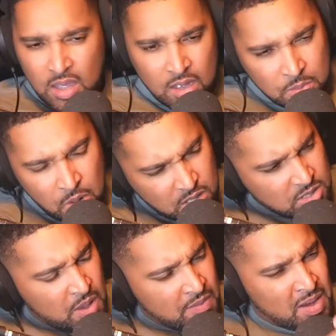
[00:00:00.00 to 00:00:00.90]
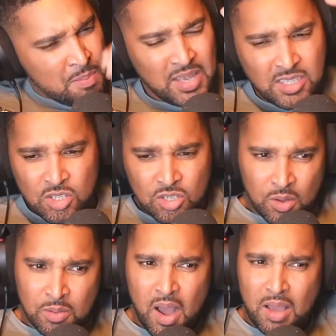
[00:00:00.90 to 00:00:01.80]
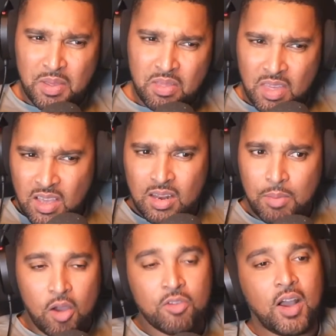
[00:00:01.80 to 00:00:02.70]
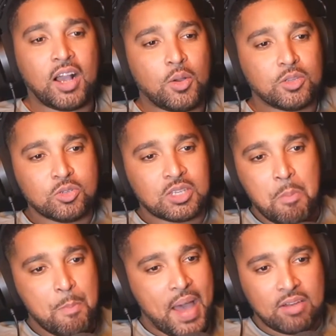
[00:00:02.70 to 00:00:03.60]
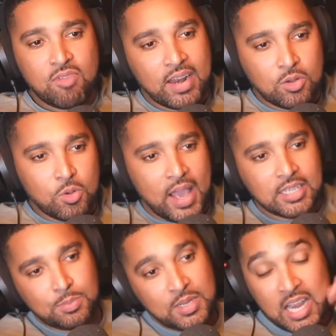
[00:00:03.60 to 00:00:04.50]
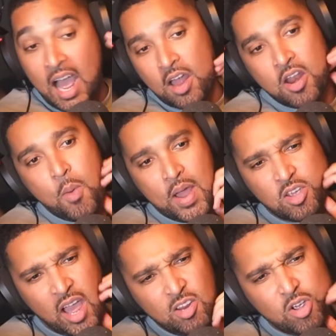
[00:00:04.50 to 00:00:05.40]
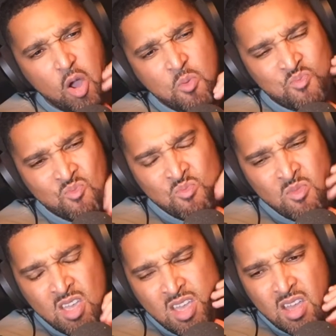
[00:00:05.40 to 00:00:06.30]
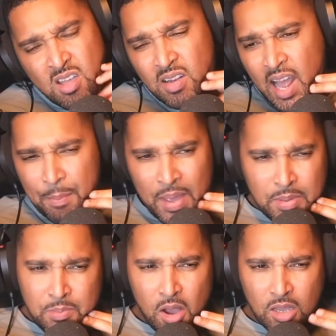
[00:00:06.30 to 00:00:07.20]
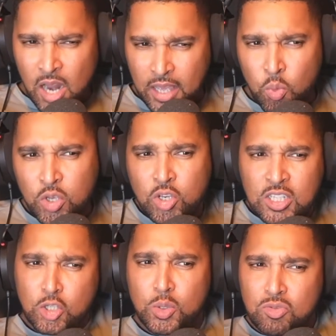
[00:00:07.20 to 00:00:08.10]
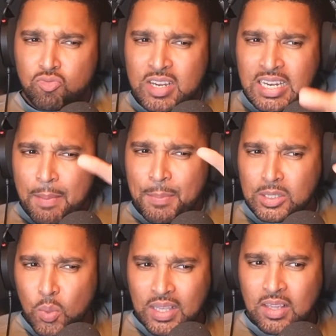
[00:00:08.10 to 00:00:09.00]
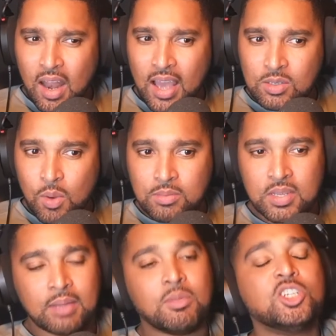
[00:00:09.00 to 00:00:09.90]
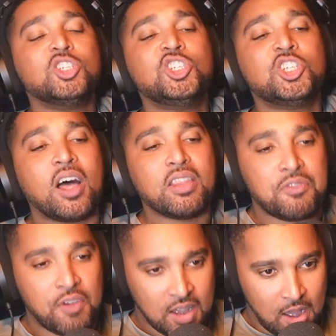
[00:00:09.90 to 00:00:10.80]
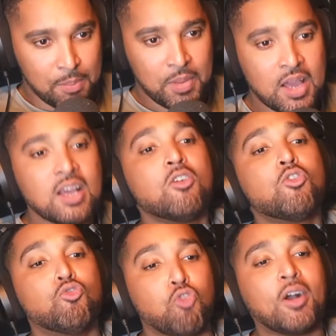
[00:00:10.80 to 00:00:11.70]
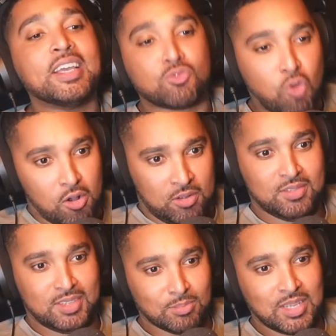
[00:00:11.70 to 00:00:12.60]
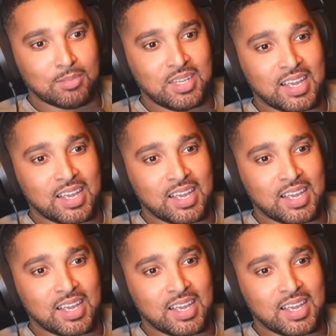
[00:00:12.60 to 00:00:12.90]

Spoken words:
Marcus might have had a message, you know, he might have been thinking about, or if I go and do some mad radical hate speech out of nowhere and you go, nah, maybe Mark, like what you need to do is read in between the lines of what I'm saying. Shut the fuck up. Wrong is wrong sometimes, isn't it?